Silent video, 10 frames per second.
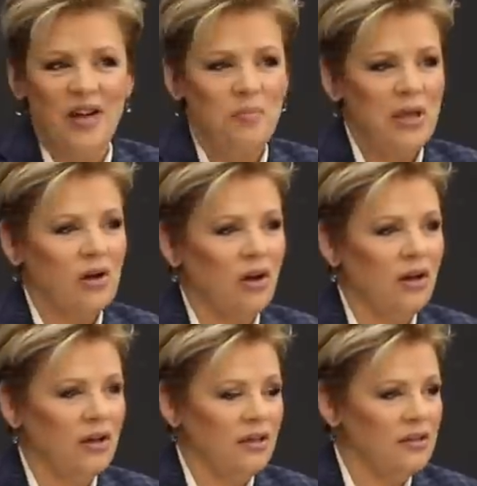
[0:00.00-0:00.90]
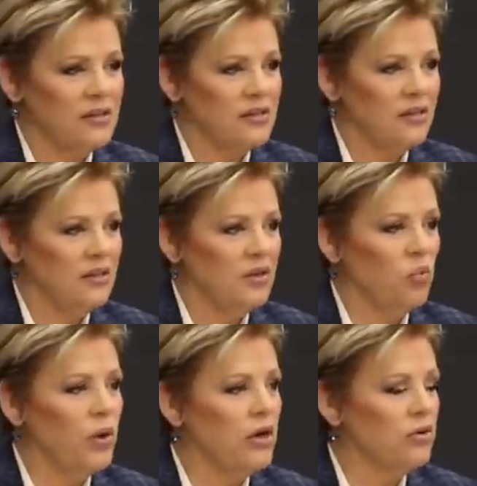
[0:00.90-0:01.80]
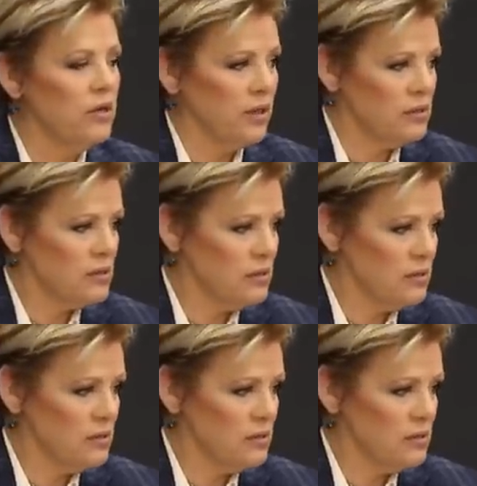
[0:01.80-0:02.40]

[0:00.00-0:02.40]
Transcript: One of the things that Dad Hagen would often